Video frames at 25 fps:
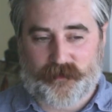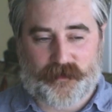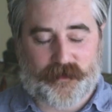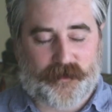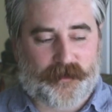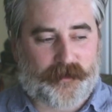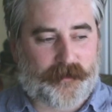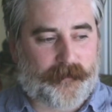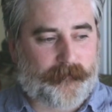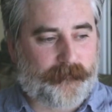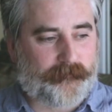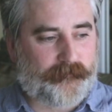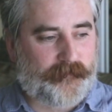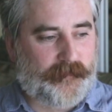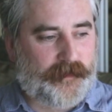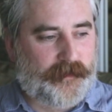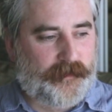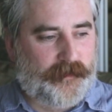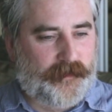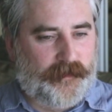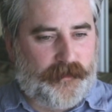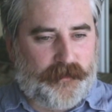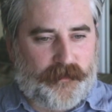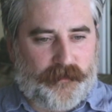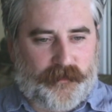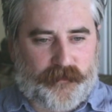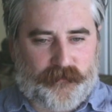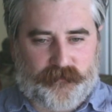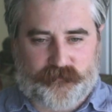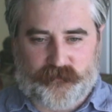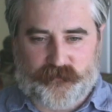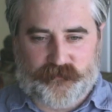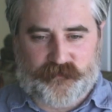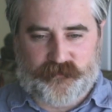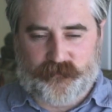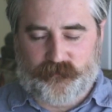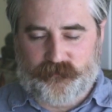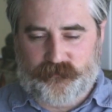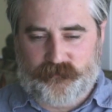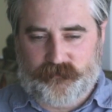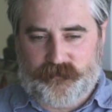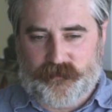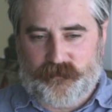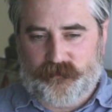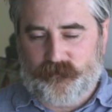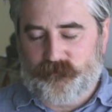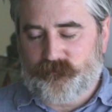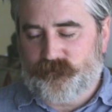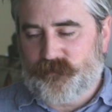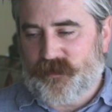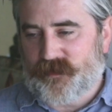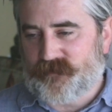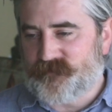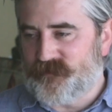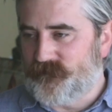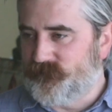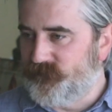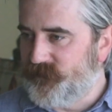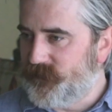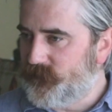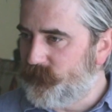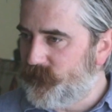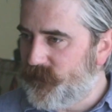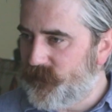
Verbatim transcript: There was the Pixel Inc.